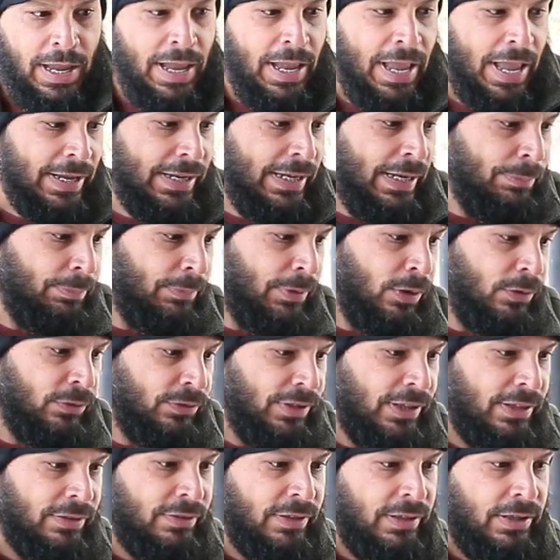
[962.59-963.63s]
I, I keep those
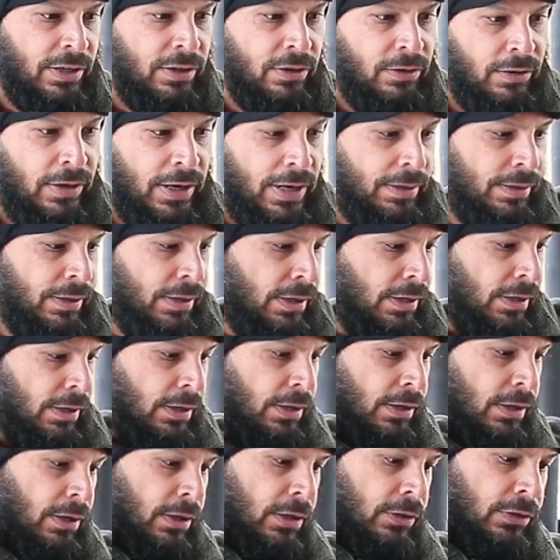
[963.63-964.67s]
things in here, all right?
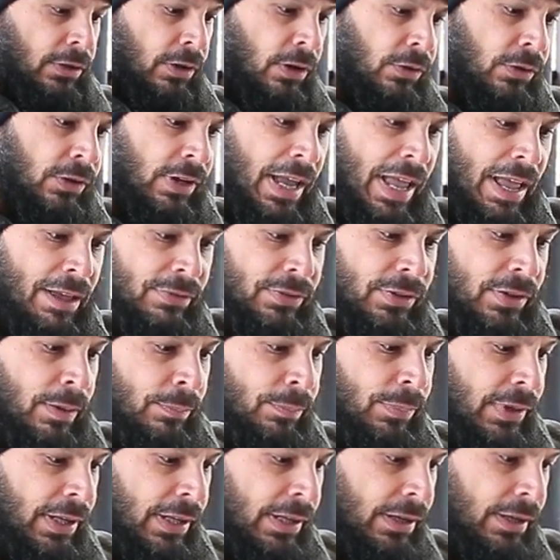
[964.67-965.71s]
So you have
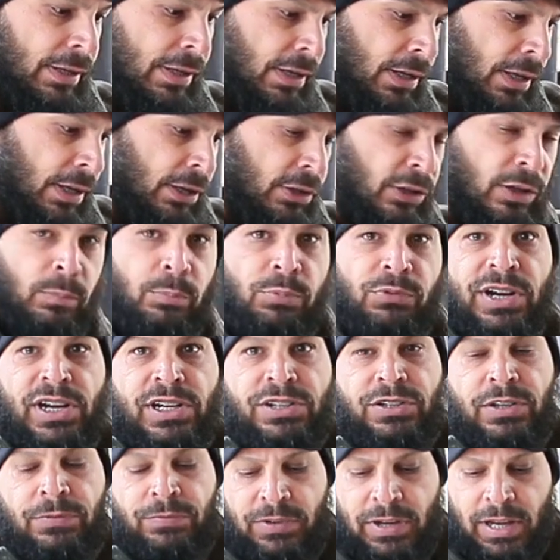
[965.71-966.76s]
something to
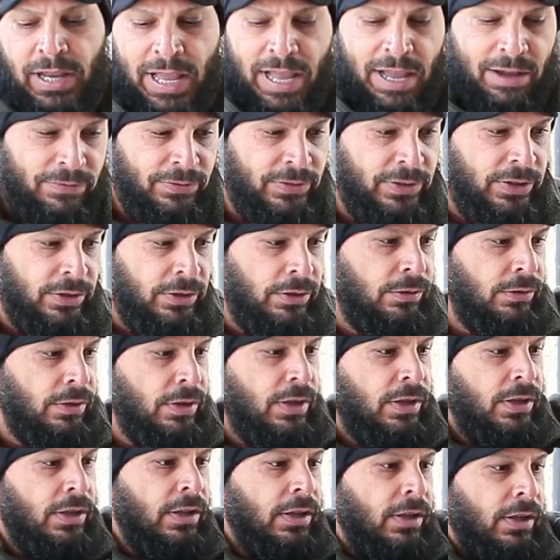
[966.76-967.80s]
breach if you have to
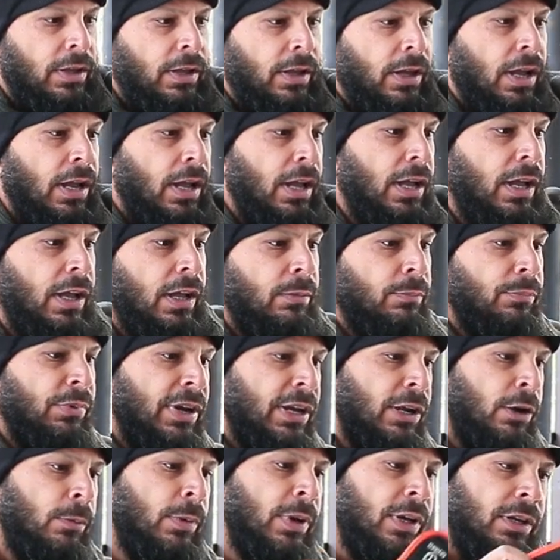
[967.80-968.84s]
uh,
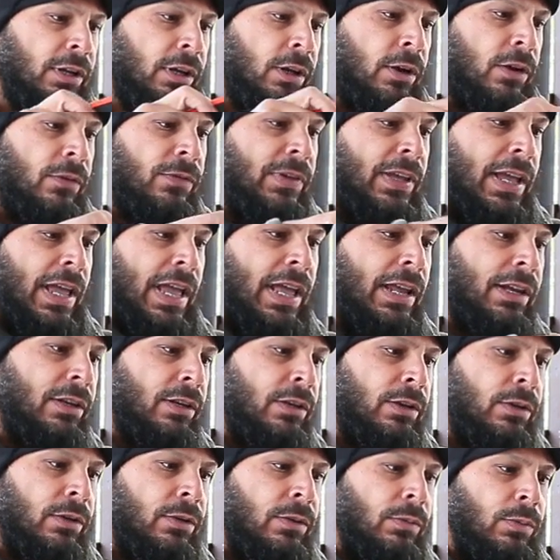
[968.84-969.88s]
break a window if you had
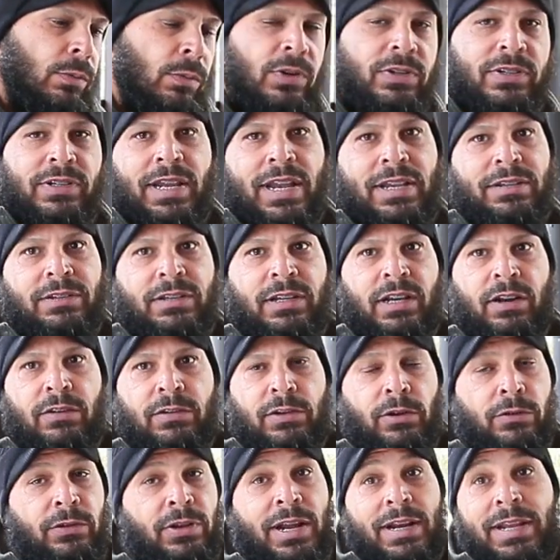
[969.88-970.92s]
to, worst case
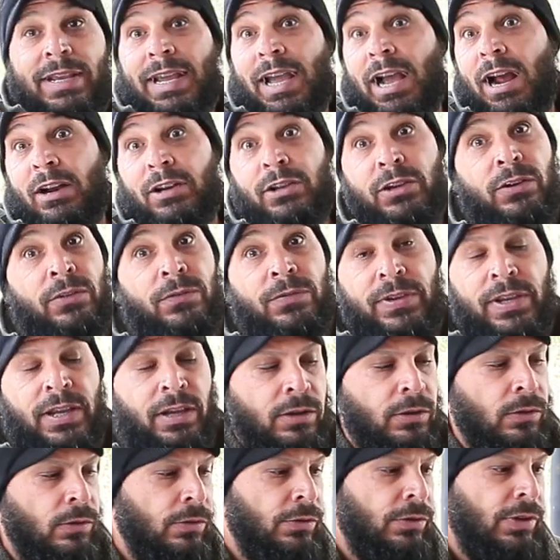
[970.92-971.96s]
scenario, you got to get out of your
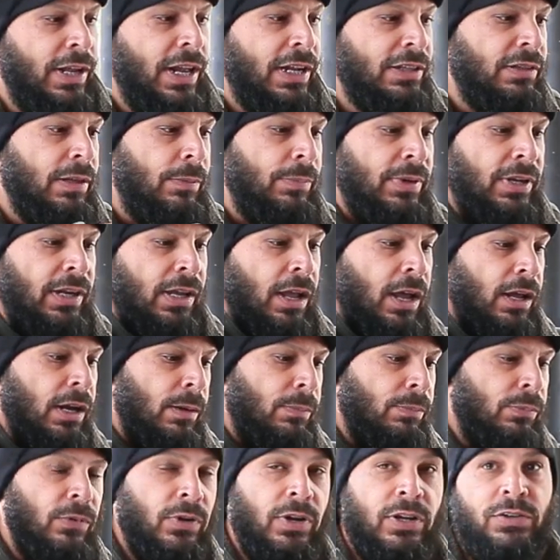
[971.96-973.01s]
vehicle. You got something to cut
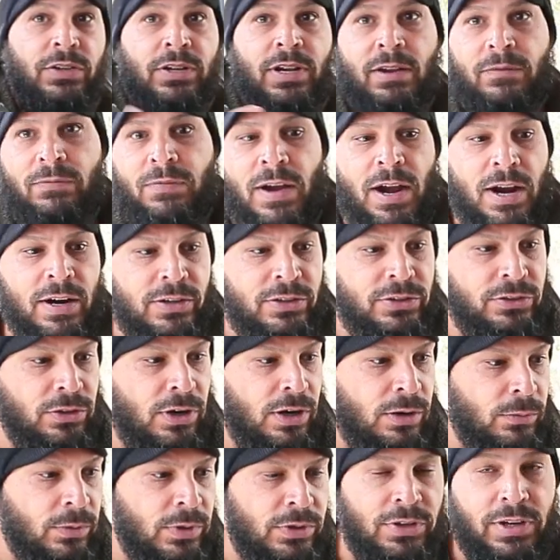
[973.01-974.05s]
up wood, you got fire to
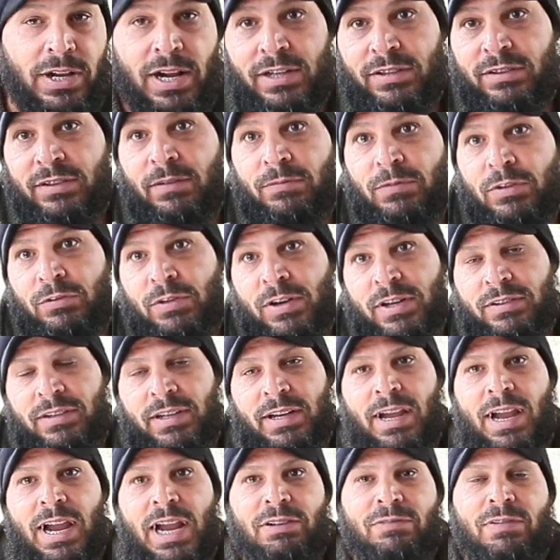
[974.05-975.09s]
start wood, you got stuff to drink to stay
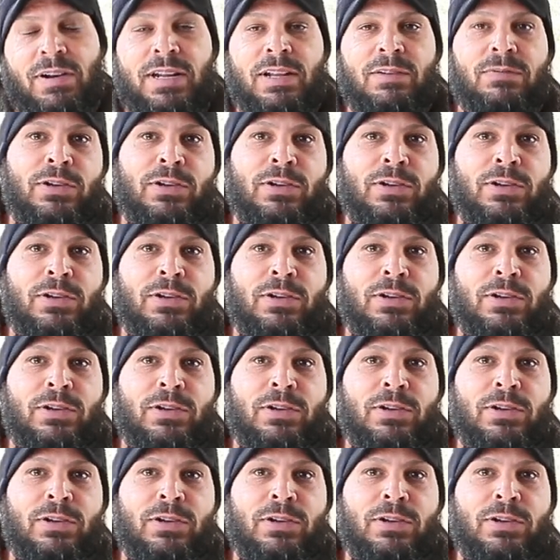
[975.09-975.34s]
hydrated.